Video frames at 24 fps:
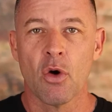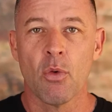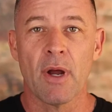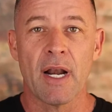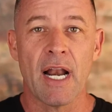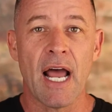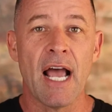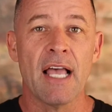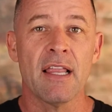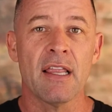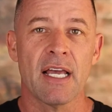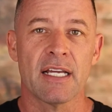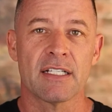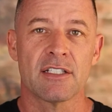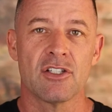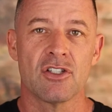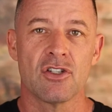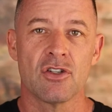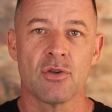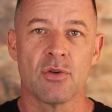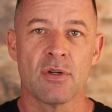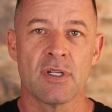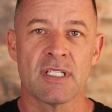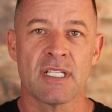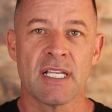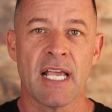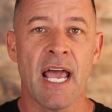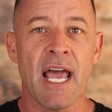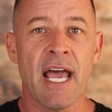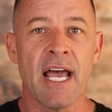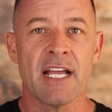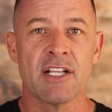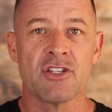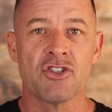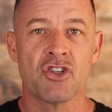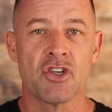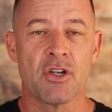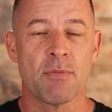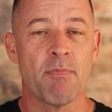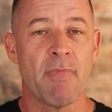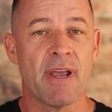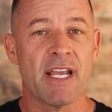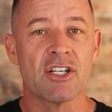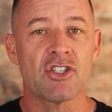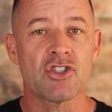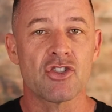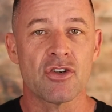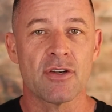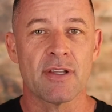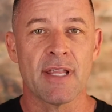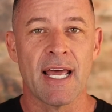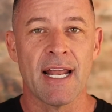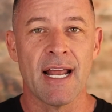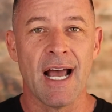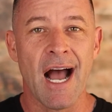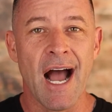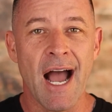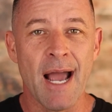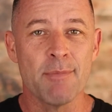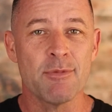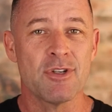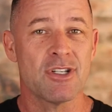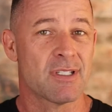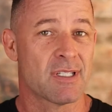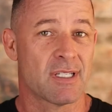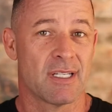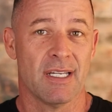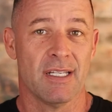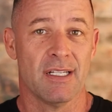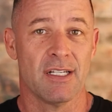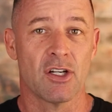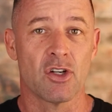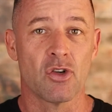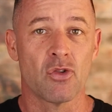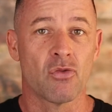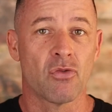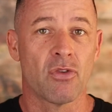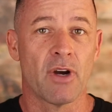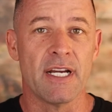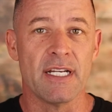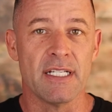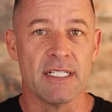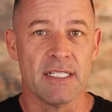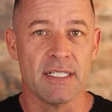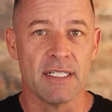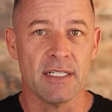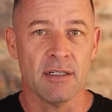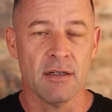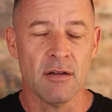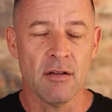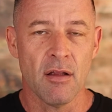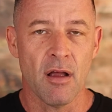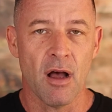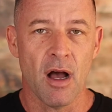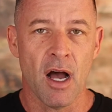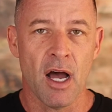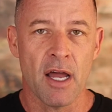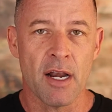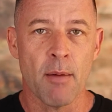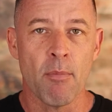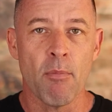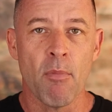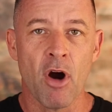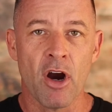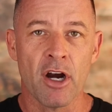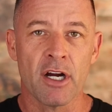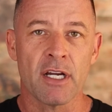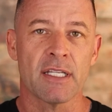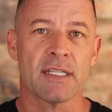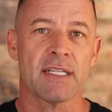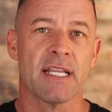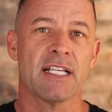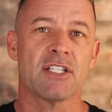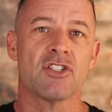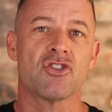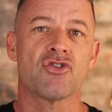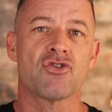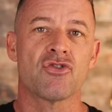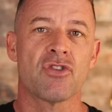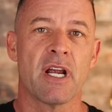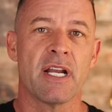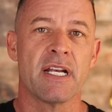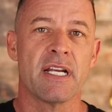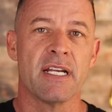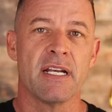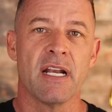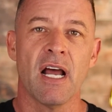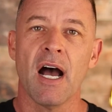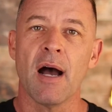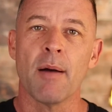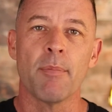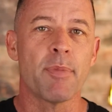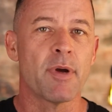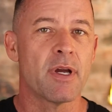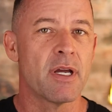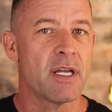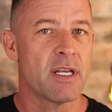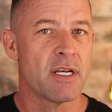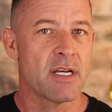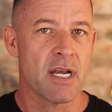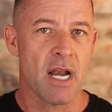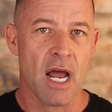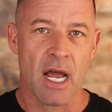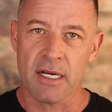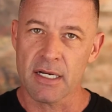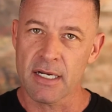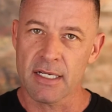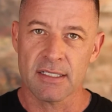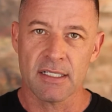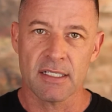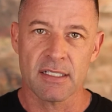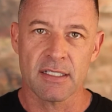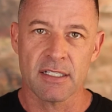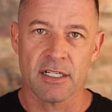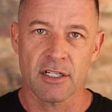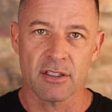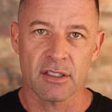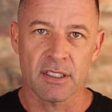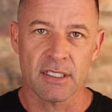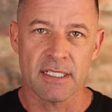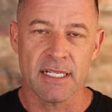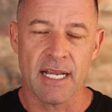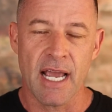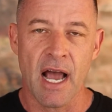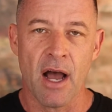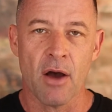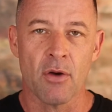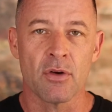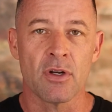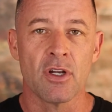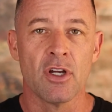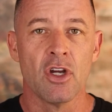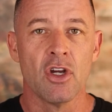what I like to do is hedge and make sure that I'm just getting a great deal on a market that's trending up, not necessarily down.